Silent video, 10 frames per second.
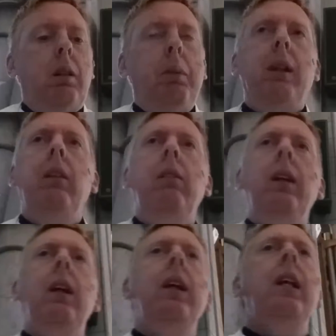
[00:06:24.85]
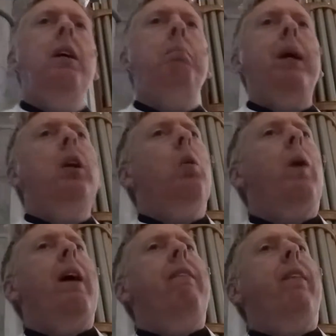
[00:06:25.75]
But is there any better
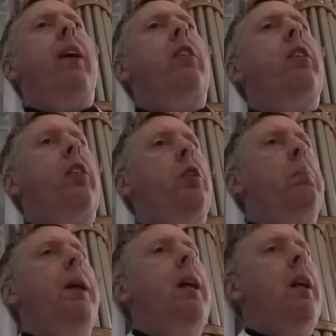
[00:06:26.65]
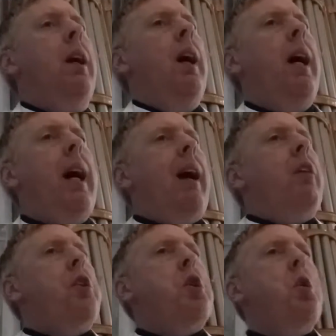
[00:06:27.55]
way for us to spend
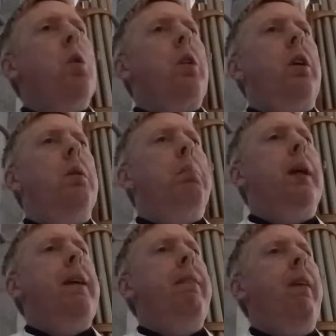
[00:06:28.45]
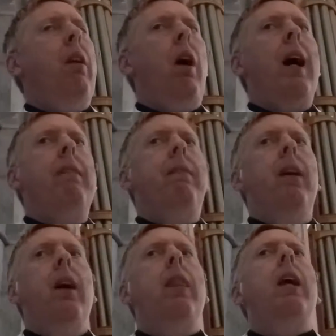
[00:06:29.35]
our short, brief life
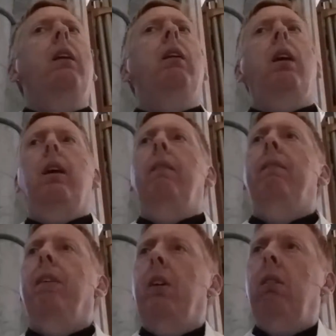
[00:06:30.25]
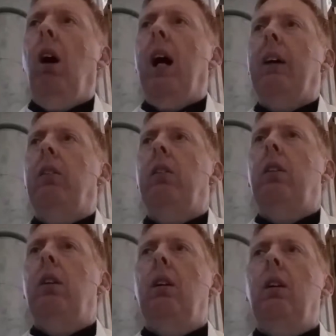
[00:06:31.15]
than to live for Christ?